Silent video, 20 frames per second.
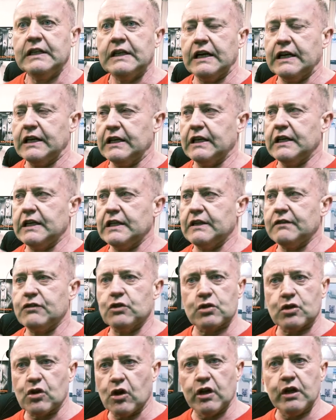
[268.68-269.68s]
and you
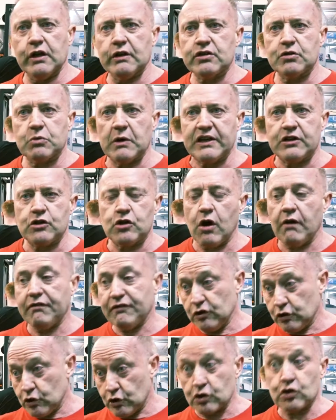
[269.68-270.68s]
just got to switch off
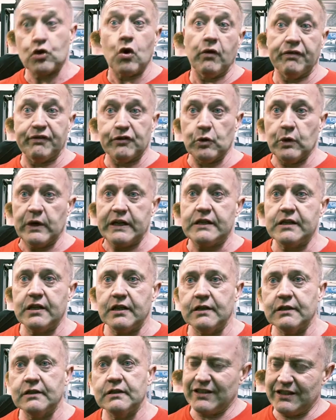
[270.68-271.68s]
and just go through it.
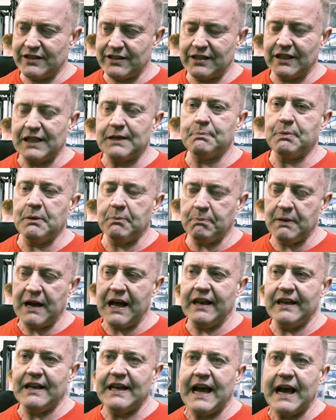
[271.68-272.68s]
His sleeping
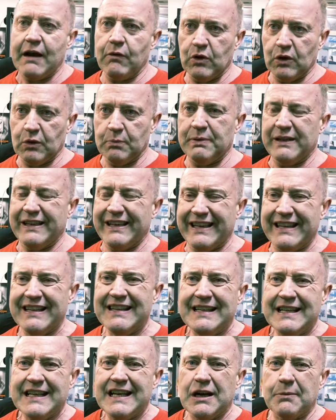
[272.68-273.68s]
pattern now will
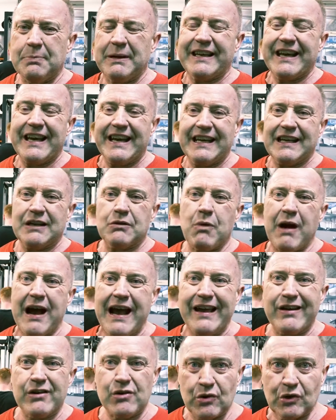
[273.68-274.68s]
be getting
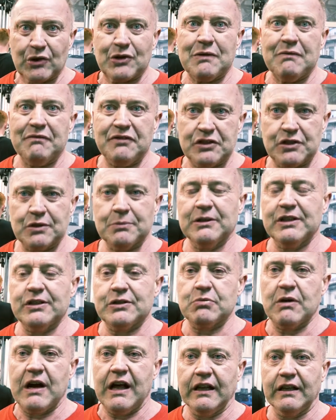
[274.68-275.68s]
quite uncomfortable
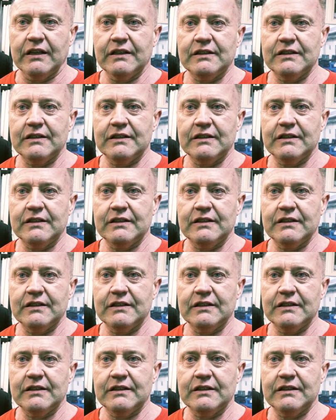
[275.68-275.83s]
as well.